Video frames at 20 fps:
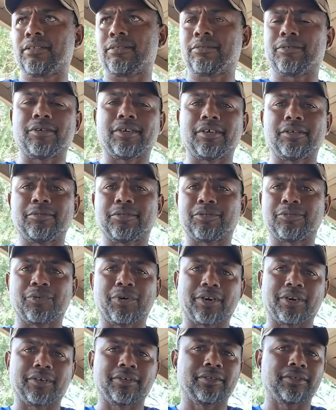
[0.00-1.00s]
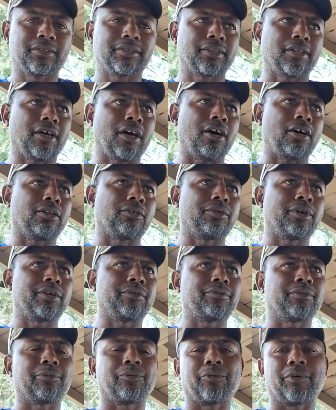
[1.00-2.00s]
Well, it was winter, all the way
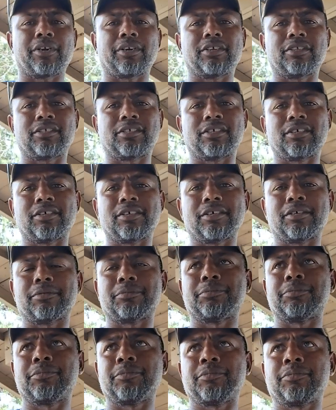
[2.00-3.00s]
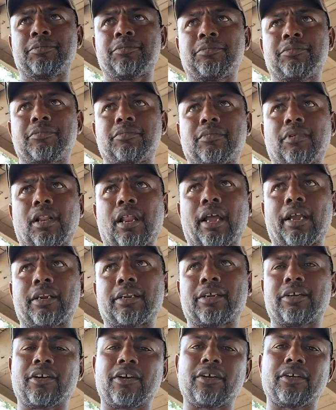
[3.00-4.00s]
from winter to like
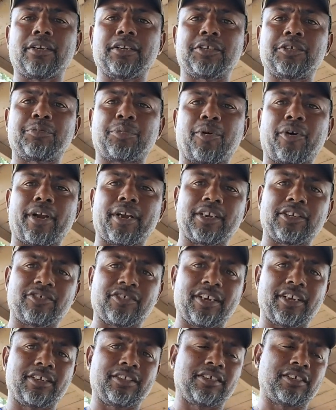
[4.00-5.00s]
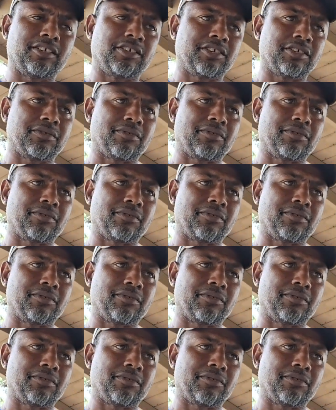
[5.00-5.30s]
the early spring transition.